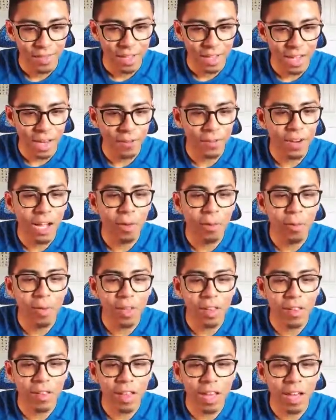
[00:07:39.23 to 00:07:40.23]
I forgot what
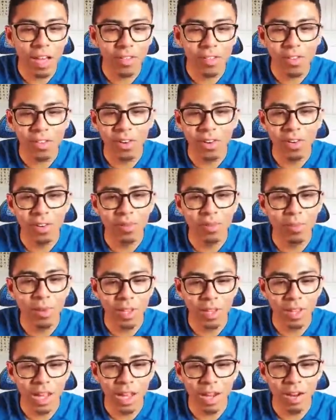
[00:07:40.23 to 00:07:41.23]
these guys are called,
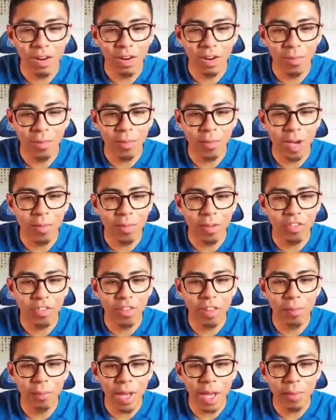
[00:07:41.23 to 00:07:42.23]
but they are pretty much
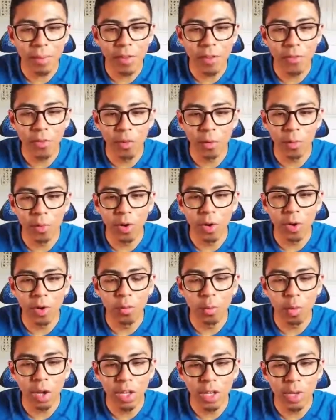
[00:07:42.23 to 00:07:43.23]
the baby form of
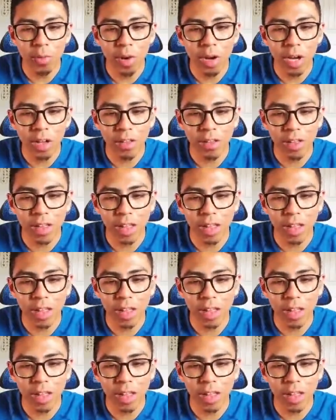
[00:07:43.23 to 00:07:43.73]
Wallywogs.